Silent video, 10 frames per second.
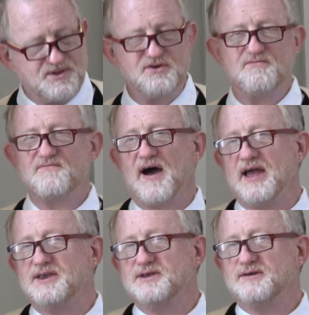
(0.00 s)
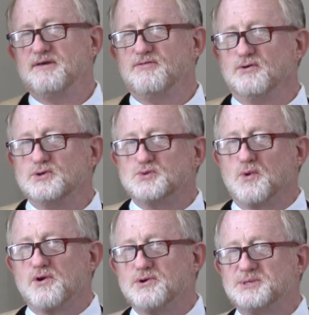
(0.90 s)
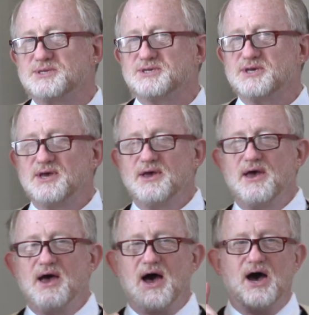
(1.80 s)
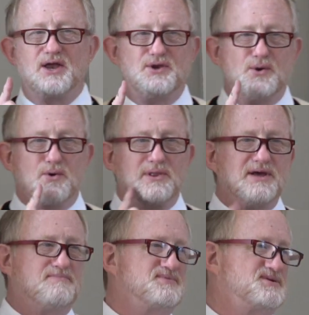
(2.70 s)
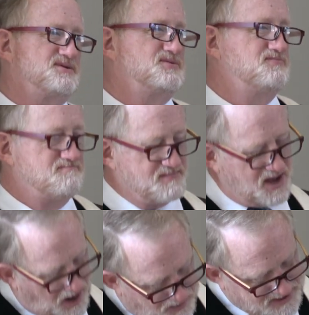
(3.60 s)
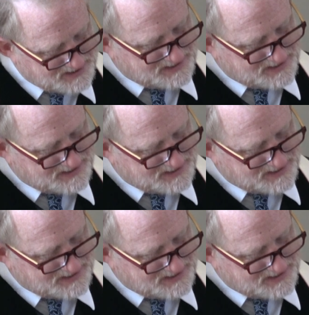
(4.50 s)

that you find those words on your lips. Come and